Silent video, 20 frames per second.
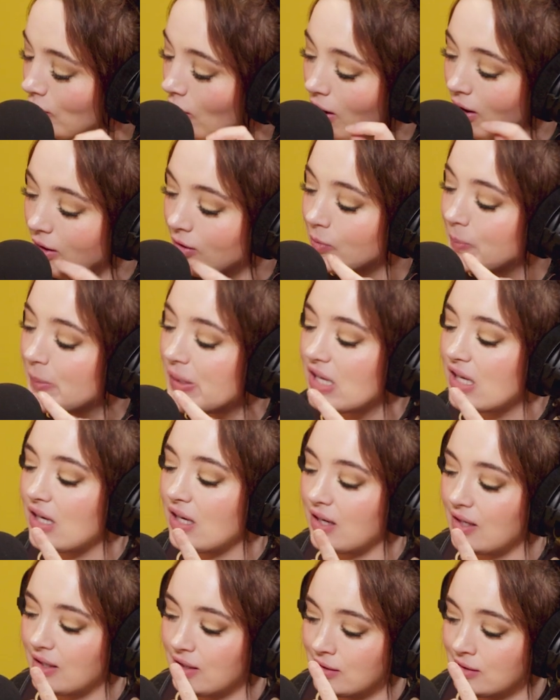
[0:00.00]
all be
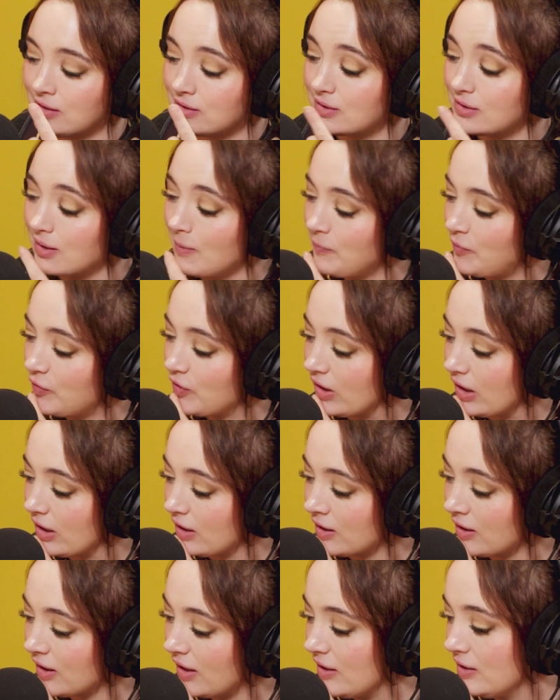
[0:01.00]
eating
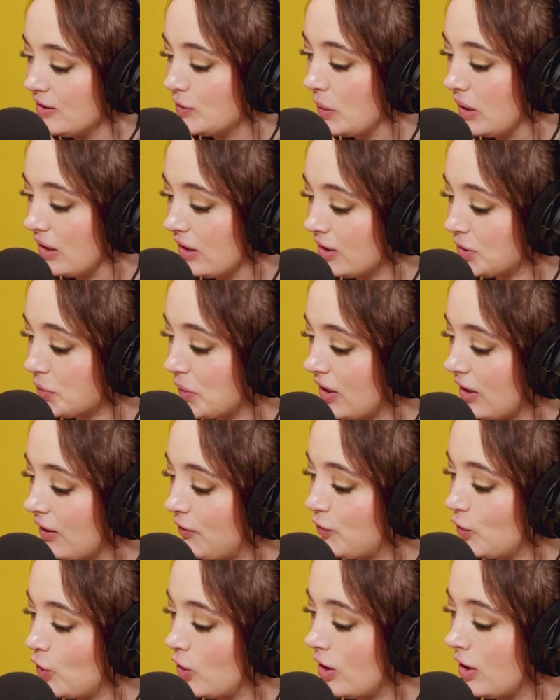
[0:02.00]
something in
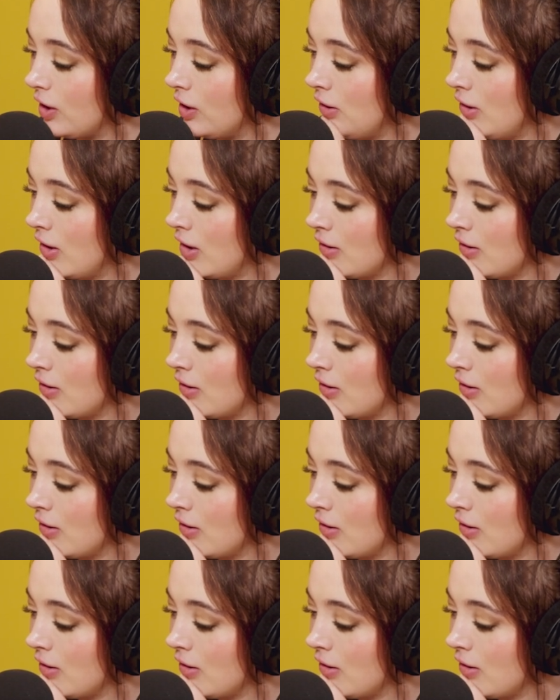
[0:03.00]
2024.